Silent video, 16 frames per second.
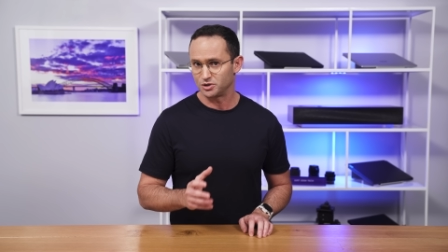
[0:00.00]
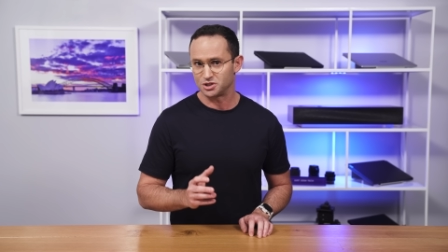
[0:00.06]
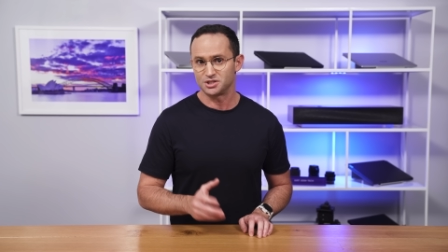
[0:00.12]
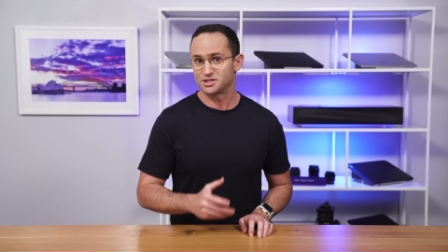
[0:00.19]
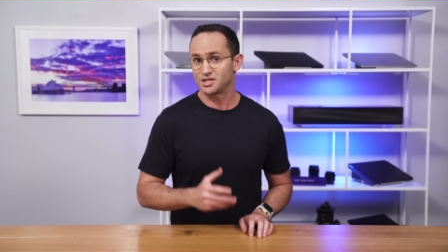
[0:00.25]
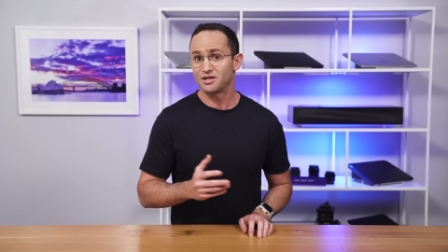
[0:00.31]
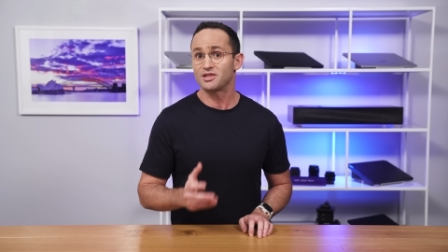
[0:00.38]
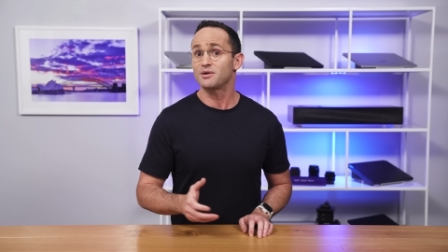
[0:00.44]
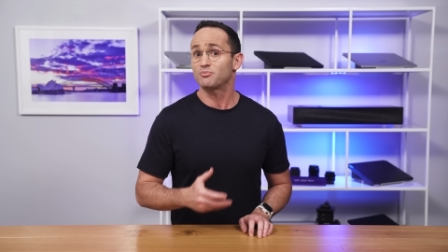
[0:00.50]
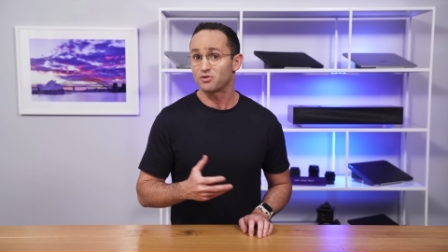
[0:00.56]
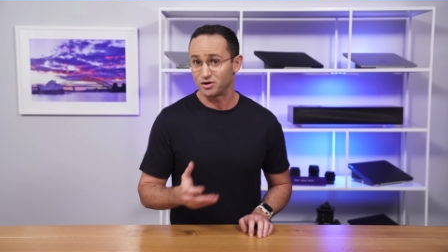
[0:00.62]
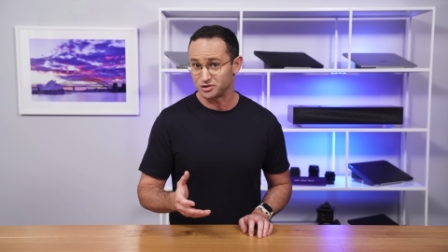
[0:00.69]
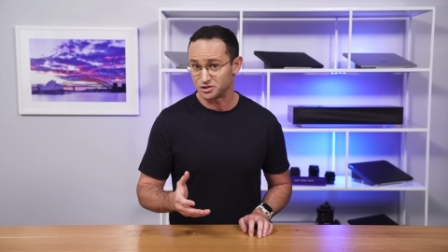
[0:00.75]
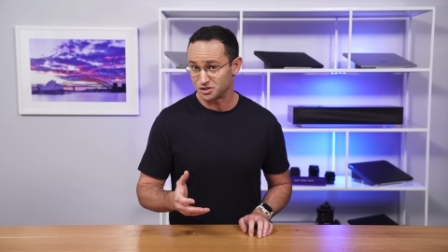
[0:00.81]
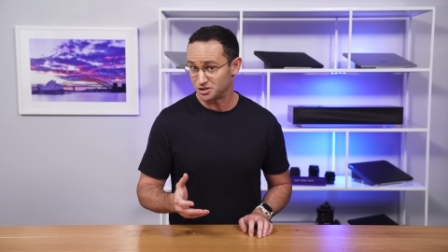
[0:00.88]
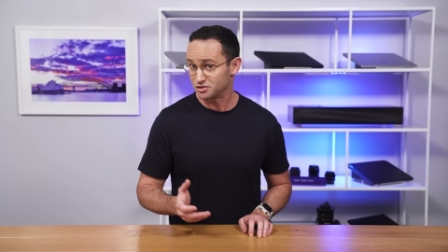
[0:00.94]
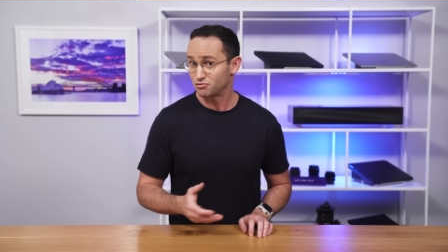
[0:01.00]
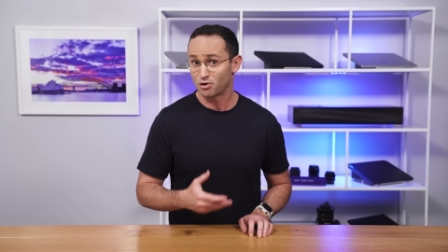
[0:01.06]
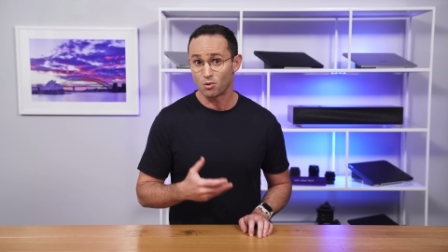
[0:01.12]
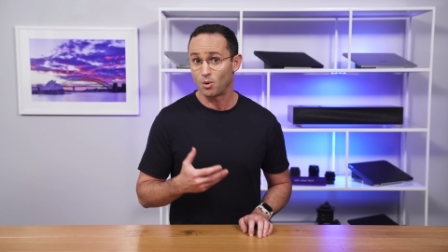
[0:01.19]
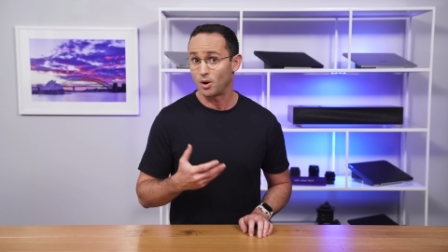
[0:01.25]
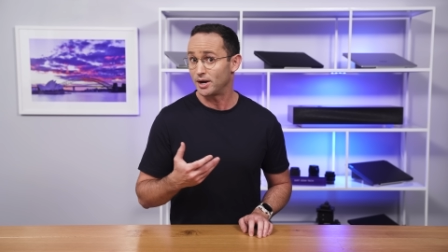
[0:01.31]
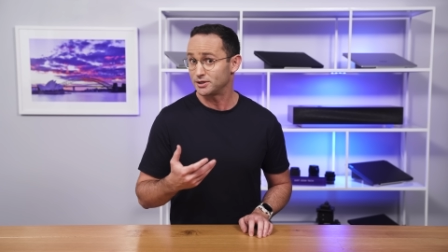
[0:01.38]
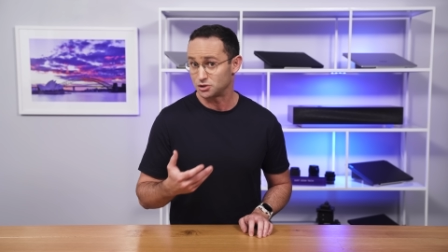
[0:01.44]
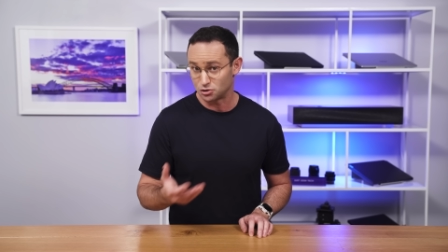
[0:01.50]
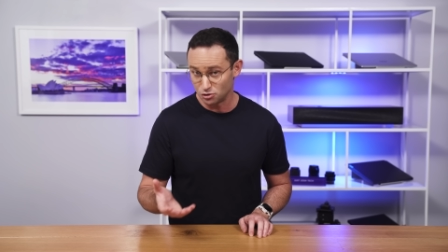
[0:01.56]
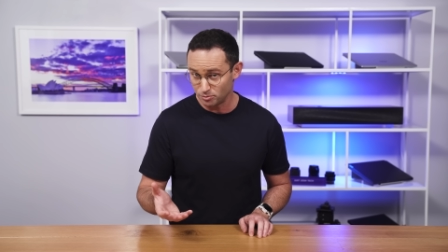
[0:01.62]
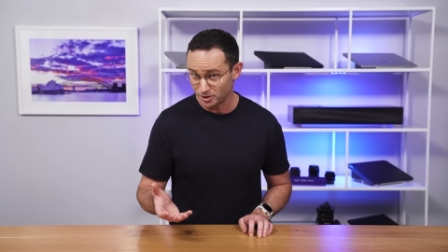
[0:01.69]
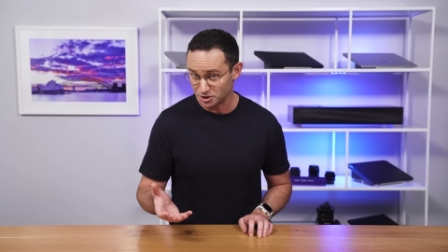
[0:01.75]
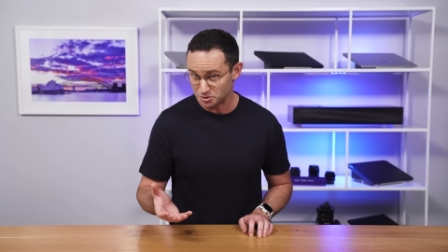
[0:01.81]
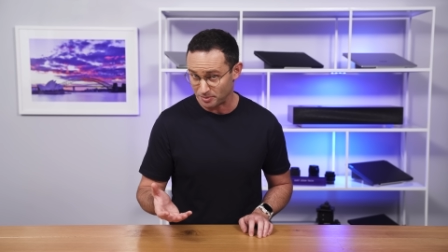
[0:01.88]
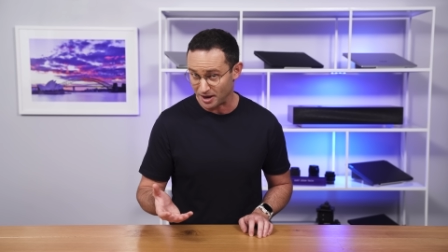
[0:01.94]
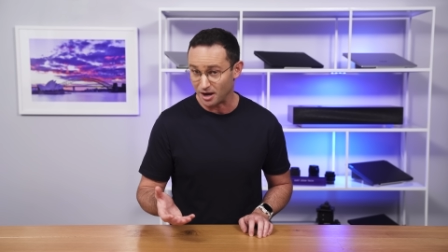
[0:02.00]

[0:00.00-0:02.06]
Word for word: which is that their processors require too much